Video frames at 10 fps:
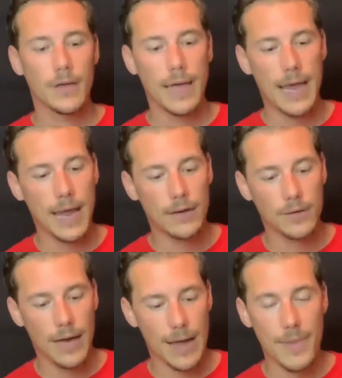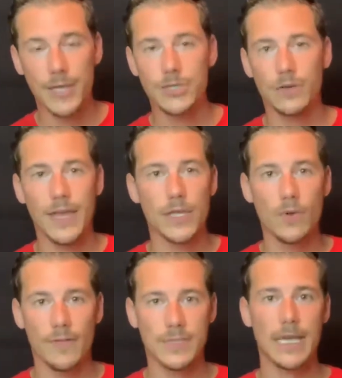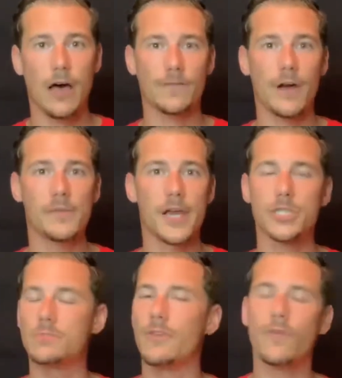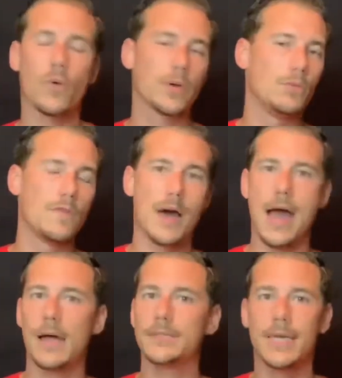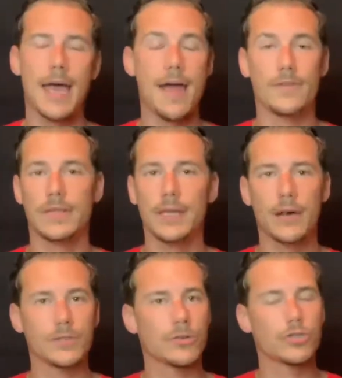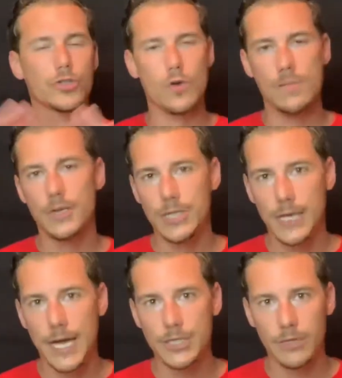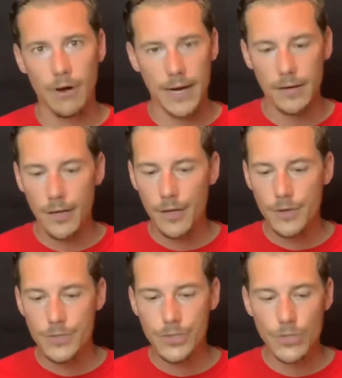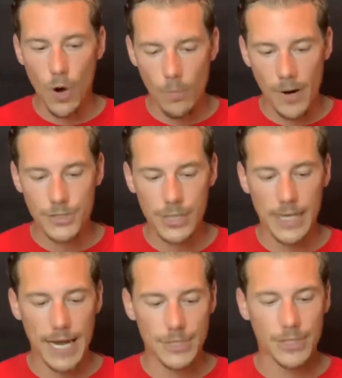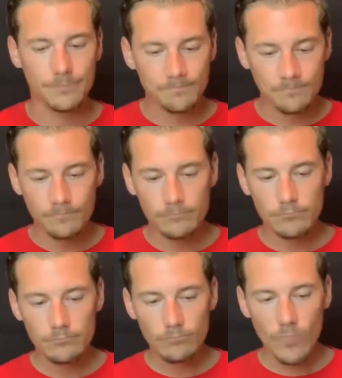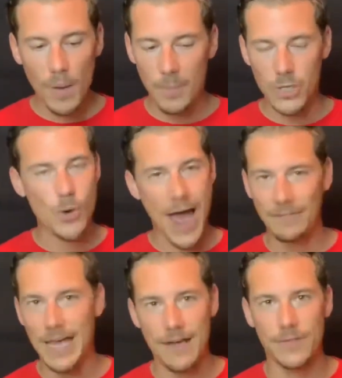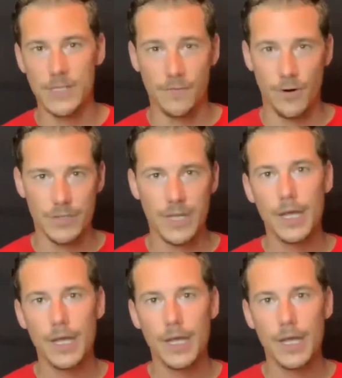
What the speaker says: and I make sure that you have a solid foundation before we move on to everything else. There's so much in catching, right? So much in catching. But you have to have this first,